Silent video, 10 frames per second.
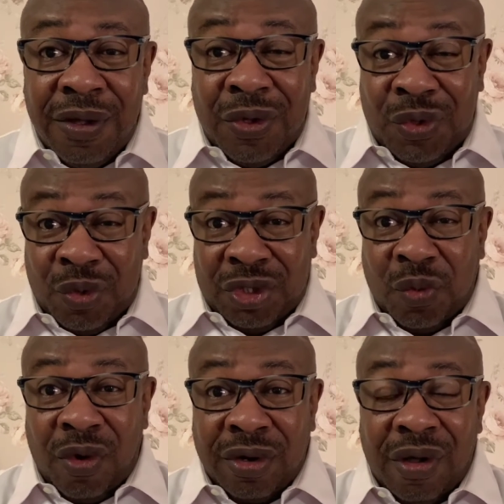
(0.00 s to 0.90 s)
You
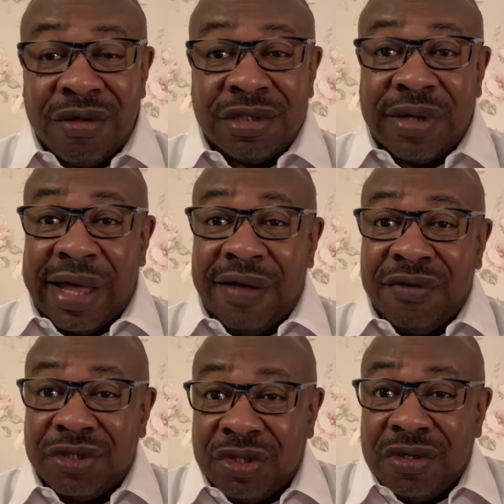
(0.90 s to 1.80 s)
want to also have
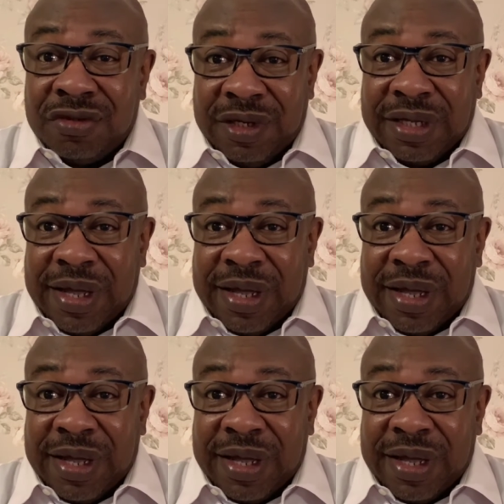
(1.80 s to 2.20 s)
your children